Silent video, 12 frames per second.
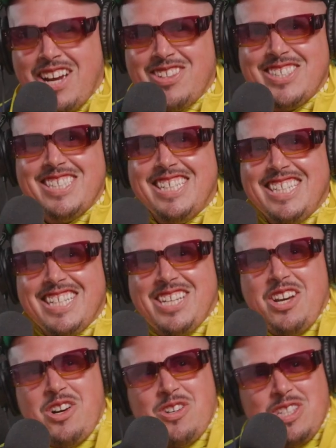No doubt.
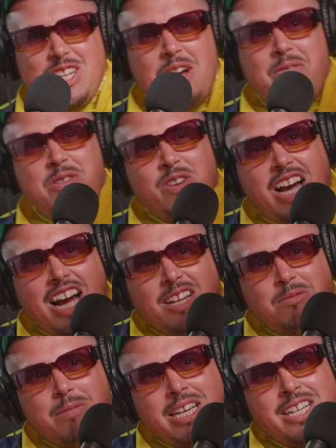Yo, love you
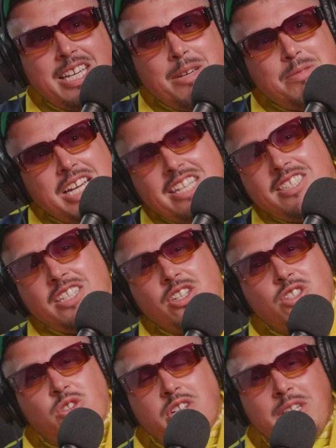guys, man. Keep chasing your
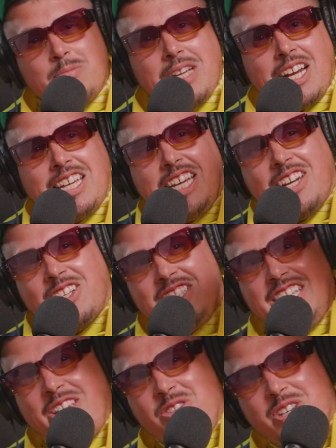dreams. I
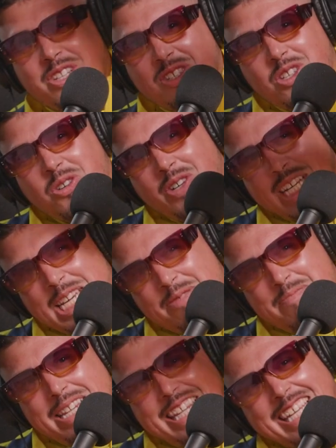guarantee you could do it.
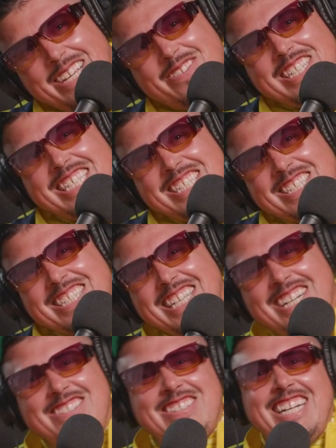Keep believing in
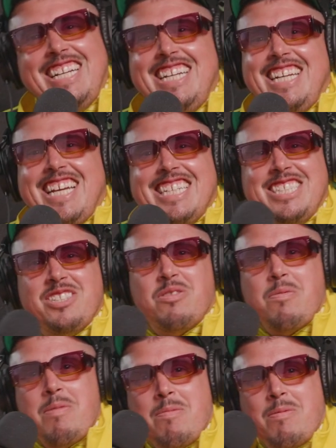yourself. And just
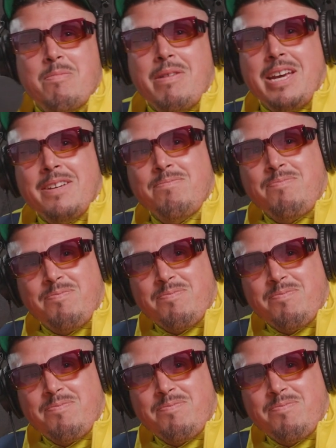remember, man,